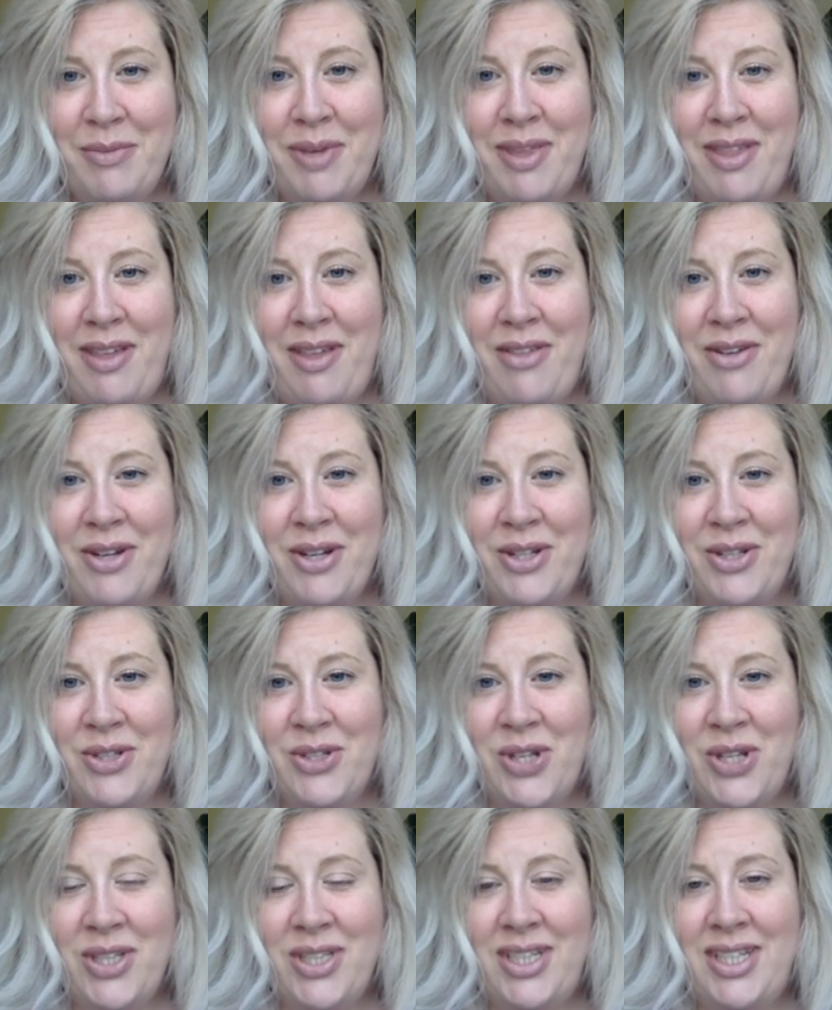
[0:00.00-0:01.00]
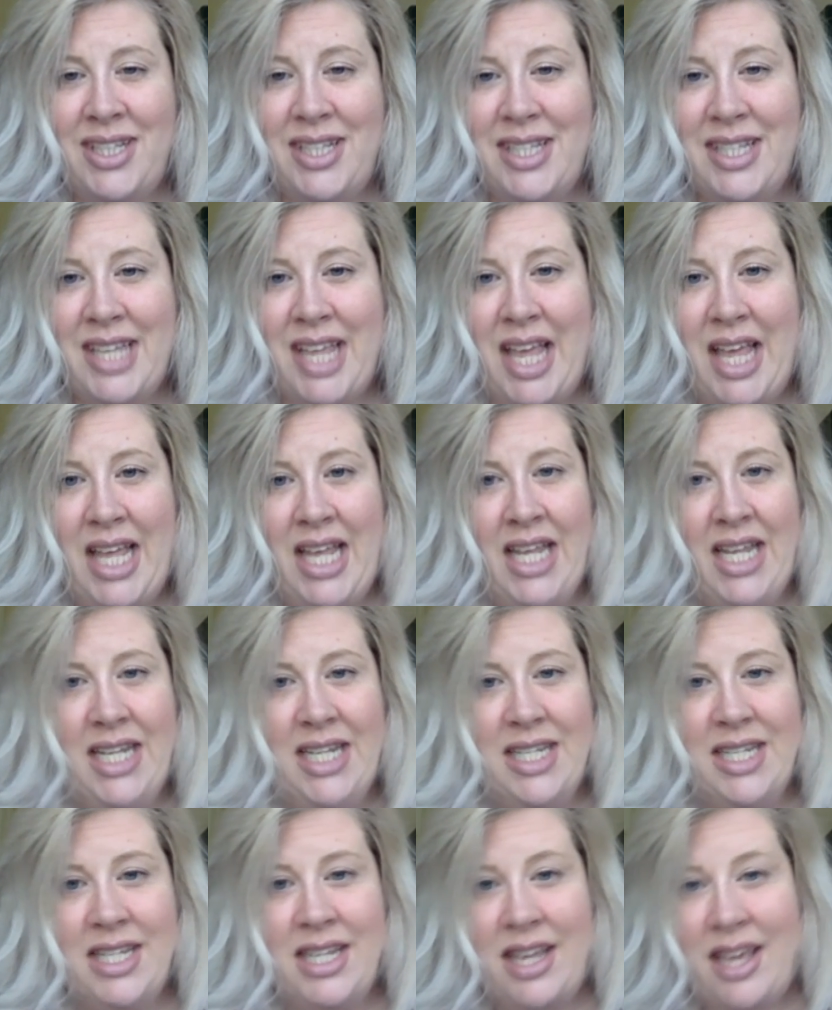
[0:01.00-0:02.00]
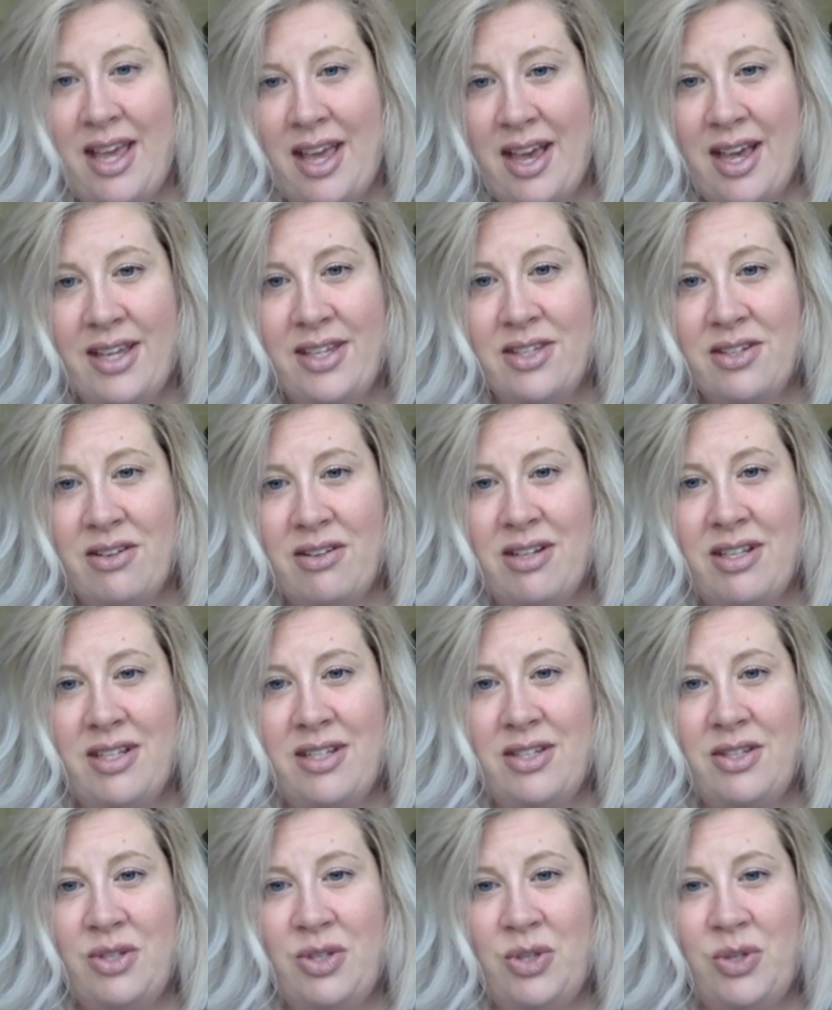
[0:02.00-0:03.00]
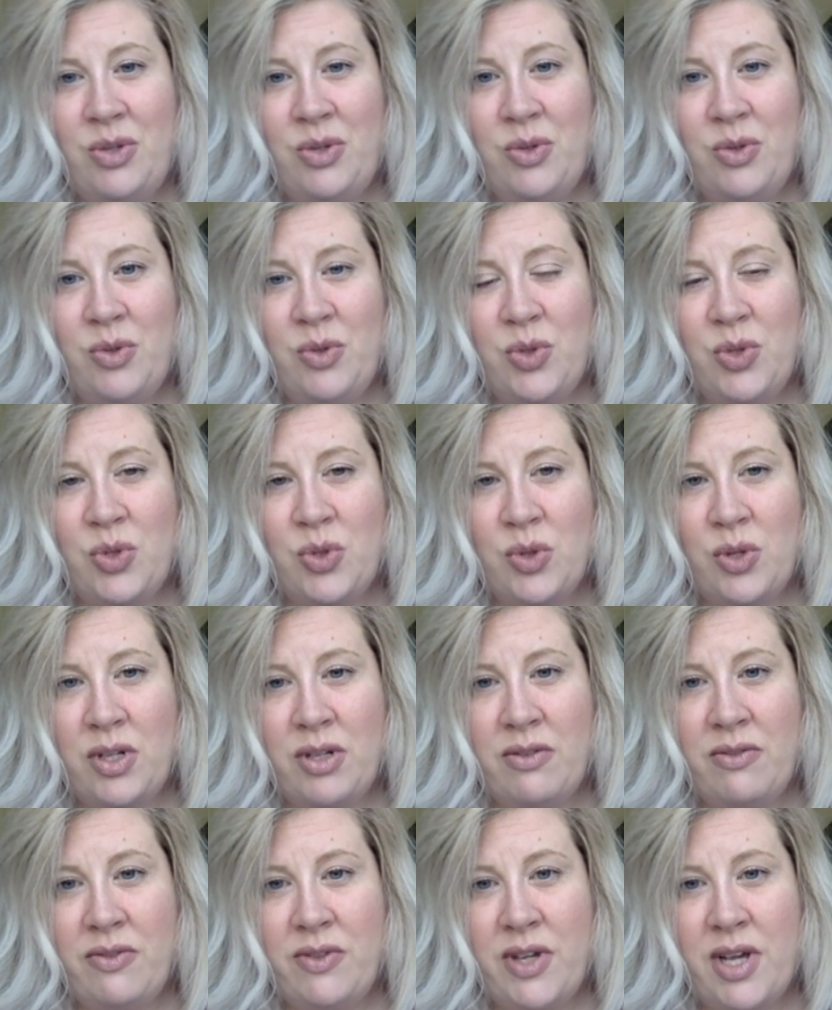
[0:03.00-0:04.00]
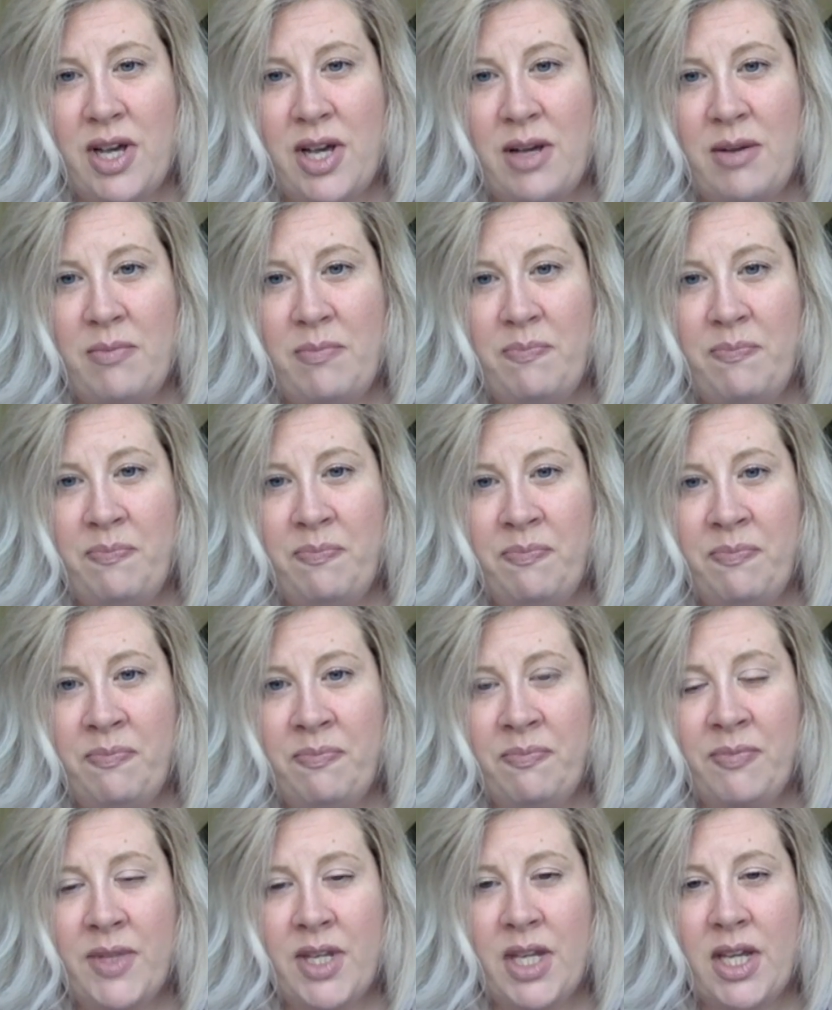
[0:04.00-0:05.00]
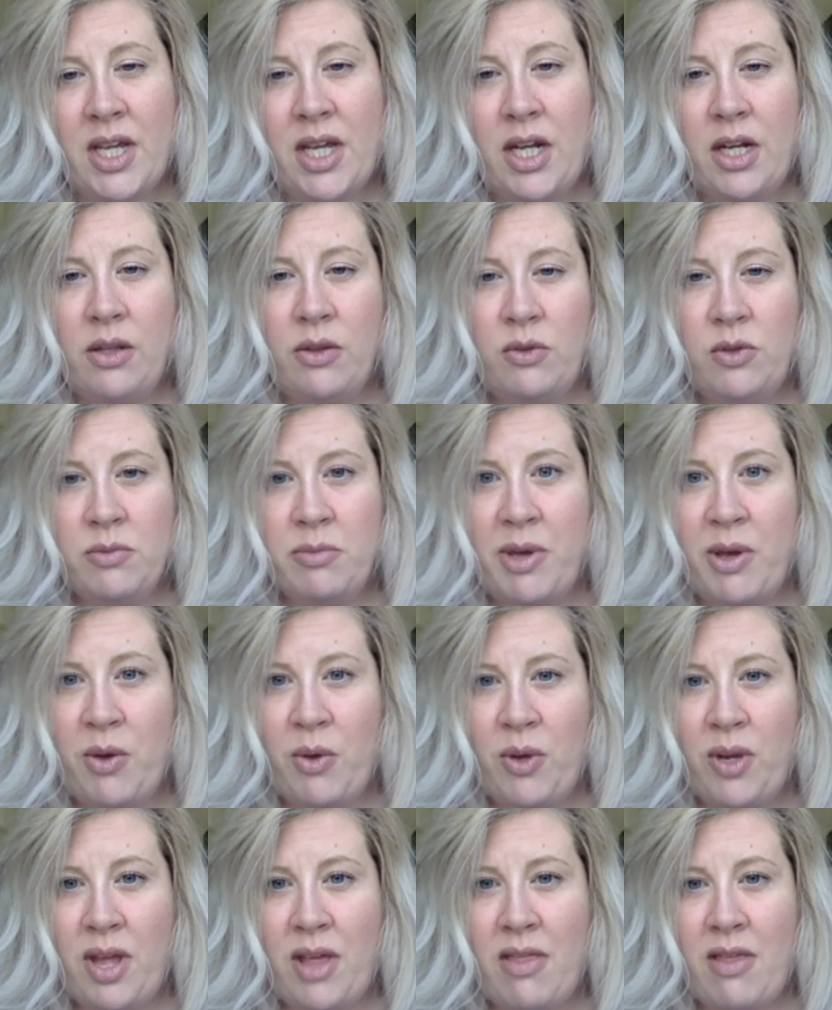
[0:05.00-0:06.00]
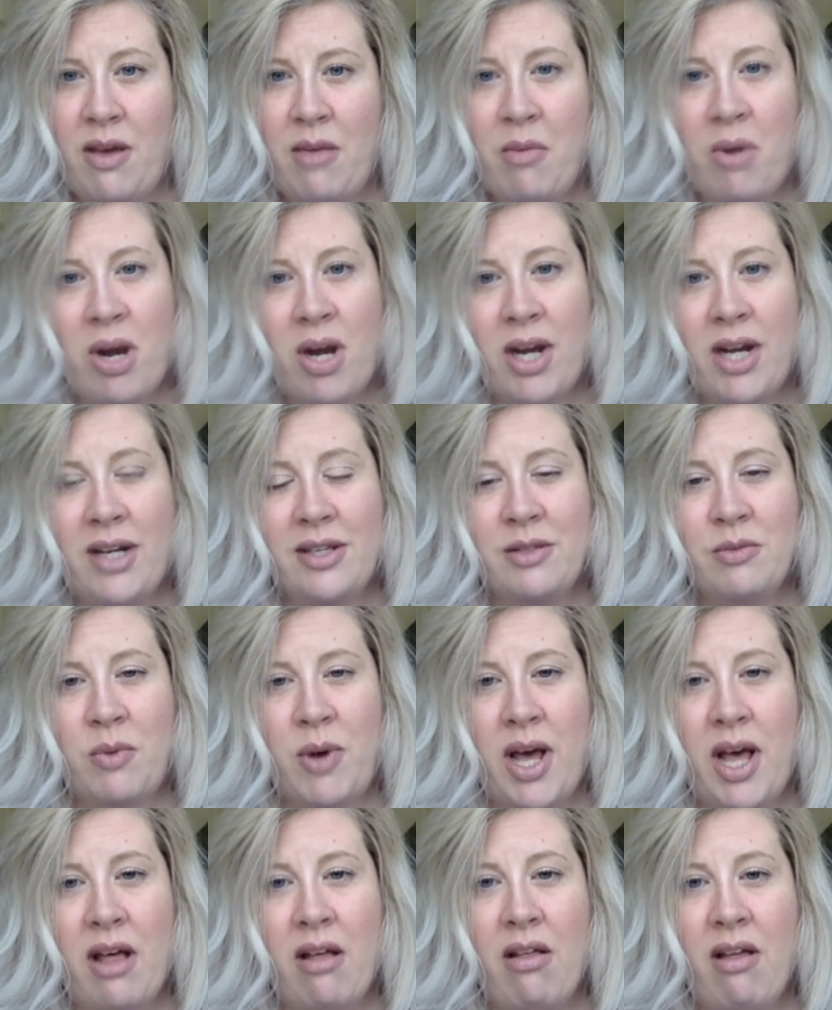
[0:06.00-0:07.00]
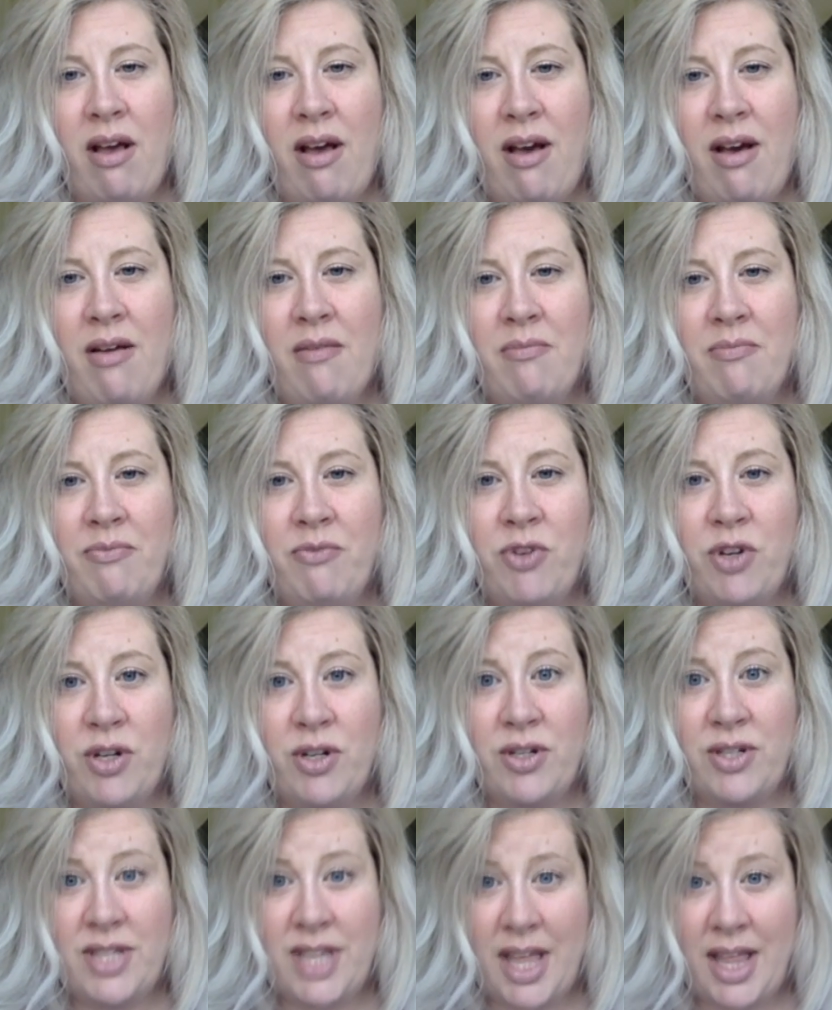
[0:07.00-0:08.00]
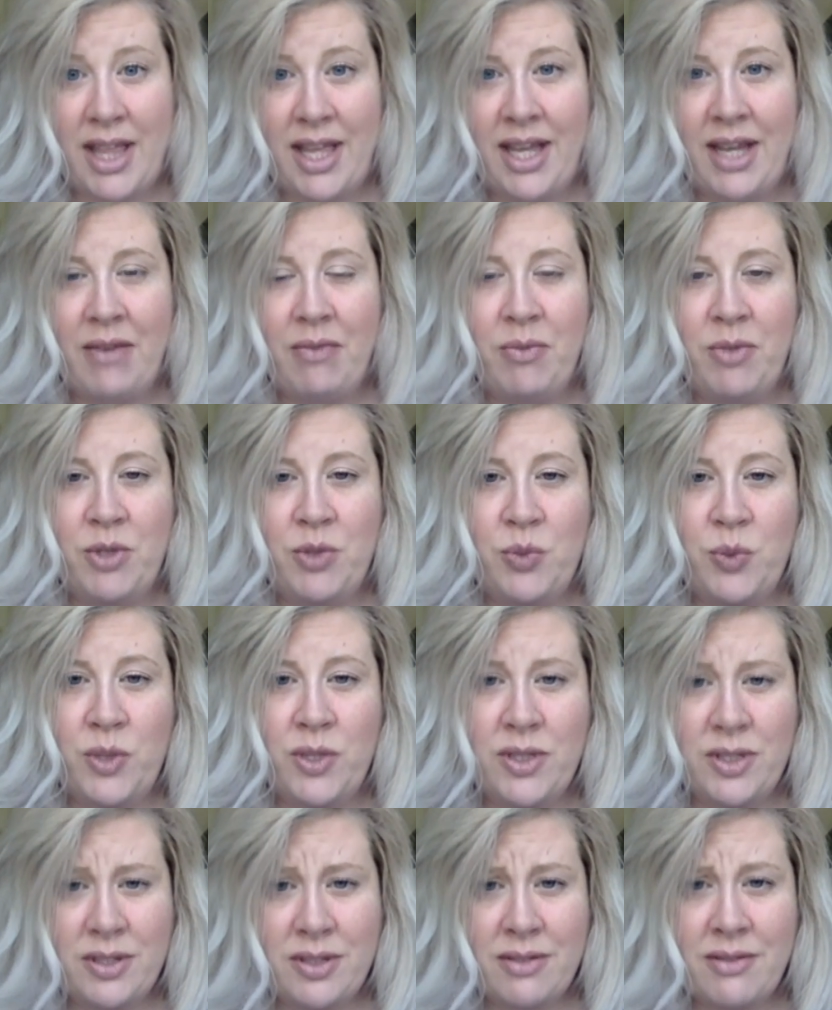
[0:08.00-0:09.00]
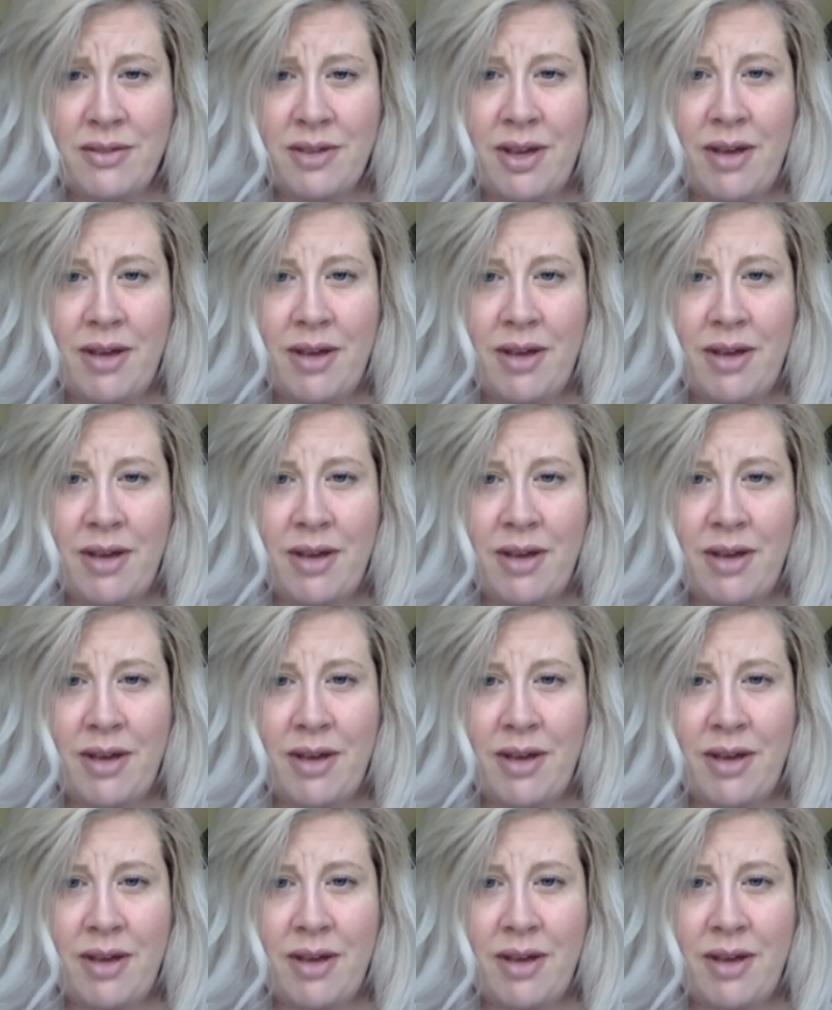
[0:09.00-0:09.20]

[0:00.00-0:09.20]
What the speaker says: with other consultants, and I started to sort of kind of lose my hold on that market as well, for selling, which was